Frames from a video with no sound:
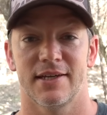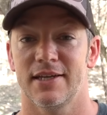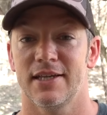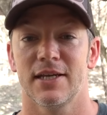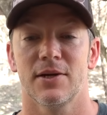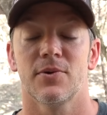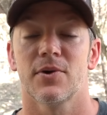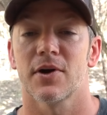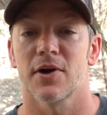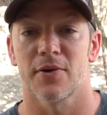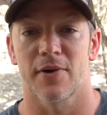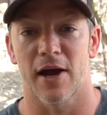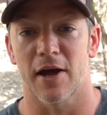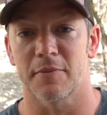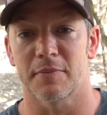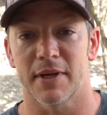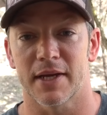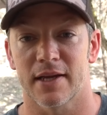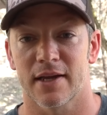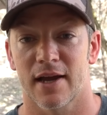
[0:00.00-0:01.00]
anywhere
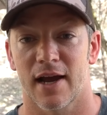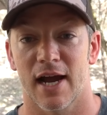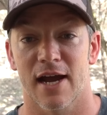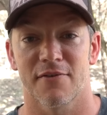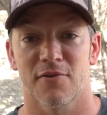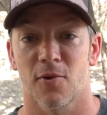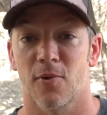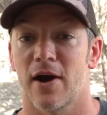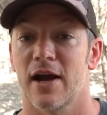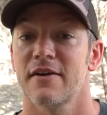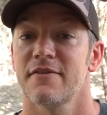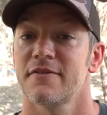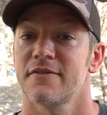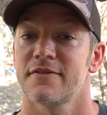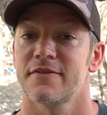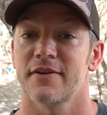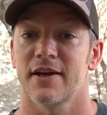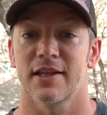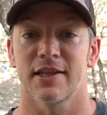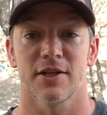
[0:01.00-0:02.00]
around me. I have a
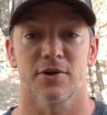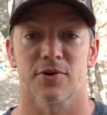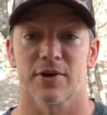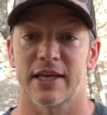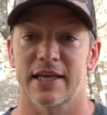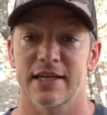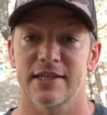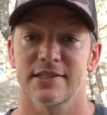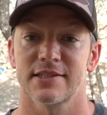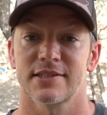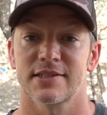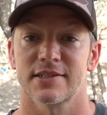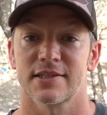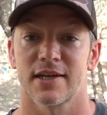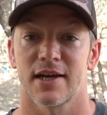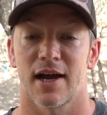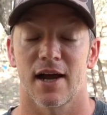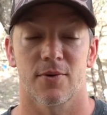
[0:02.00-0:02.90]
wife and little kids.